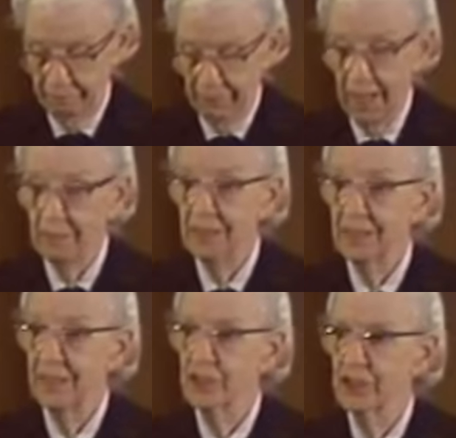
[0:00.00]
I mean
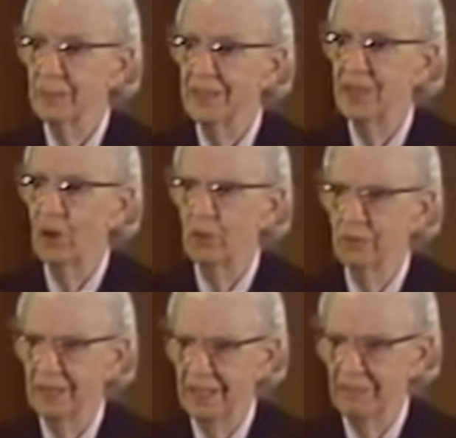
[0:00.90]
leadership in the
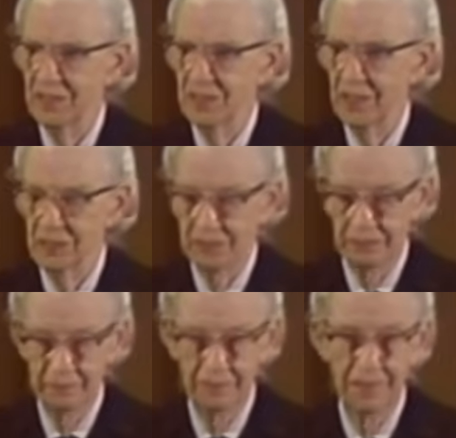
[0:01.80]
old Navy sense.
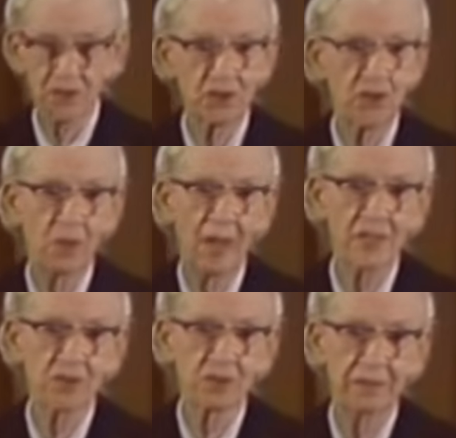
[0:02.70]
It's a two-way
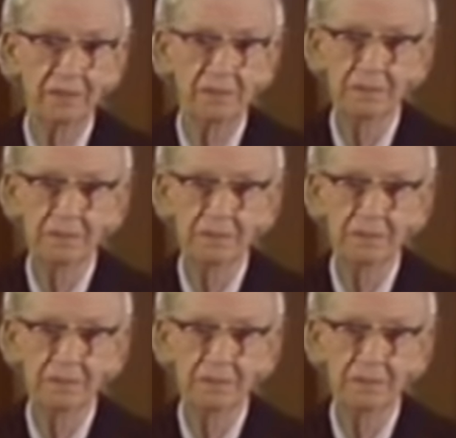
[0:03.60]
street.